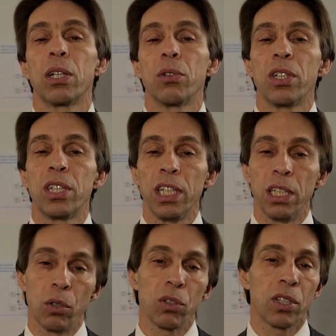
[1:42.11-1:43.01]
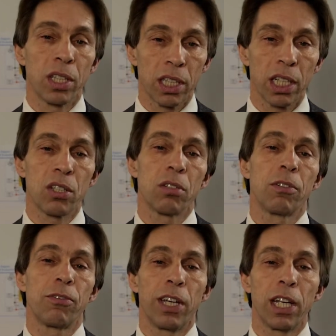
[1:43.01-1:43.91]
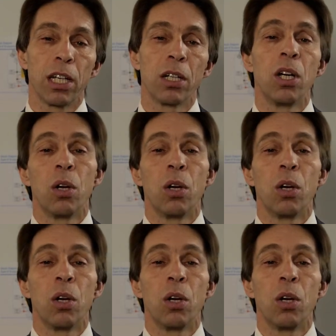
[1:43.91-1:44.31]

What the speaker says: guaranteed also in case of a failure